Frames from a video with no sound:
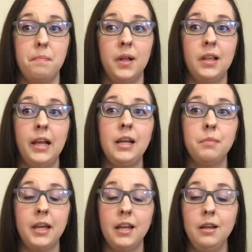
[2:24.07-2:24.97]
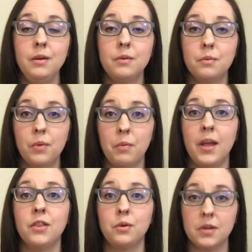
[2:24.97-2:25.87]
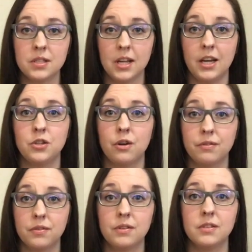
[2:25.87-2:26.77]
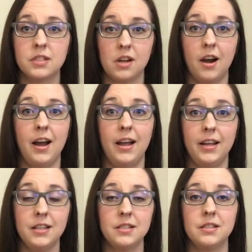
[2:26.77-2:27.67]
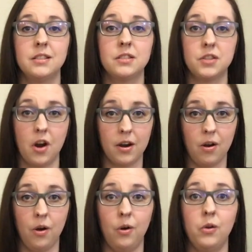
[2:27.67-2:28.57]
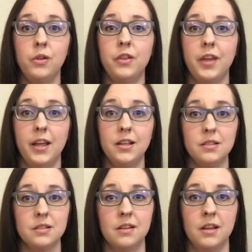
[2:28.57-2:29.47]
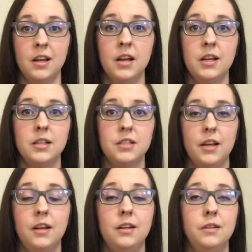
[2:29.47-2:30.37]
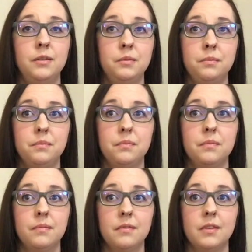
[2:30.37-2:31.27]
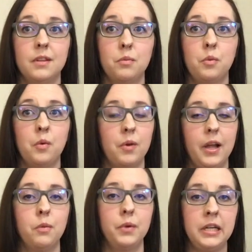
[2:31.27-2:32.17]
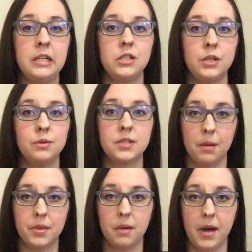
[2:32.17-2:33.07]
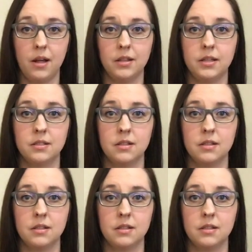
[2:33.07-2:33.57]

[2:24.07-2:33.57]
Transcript: But like me, we went through a stage of start-itis and start all the things till we were like, we need to do something about this.